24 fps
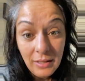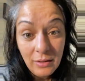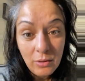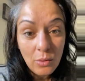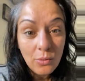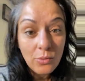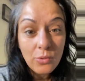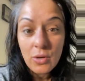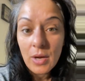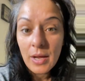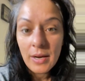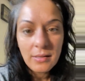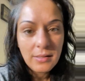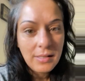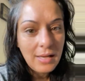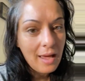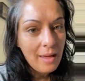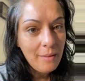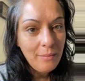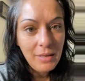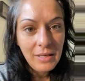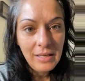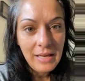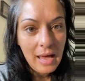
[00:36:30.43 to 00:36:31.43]
Don't try to tie
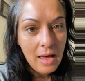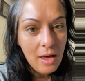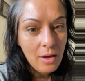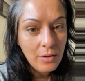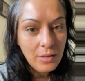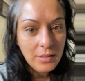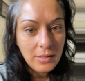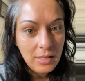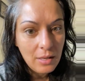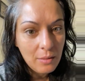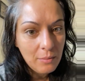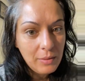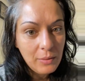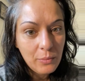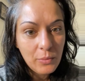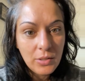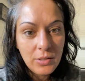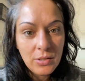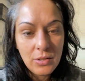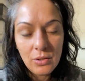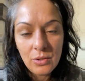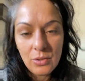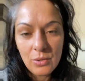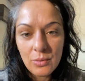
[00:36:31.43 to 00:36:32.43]
me down and tell me what
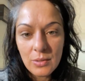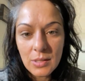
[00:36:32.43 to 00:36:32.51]
to do,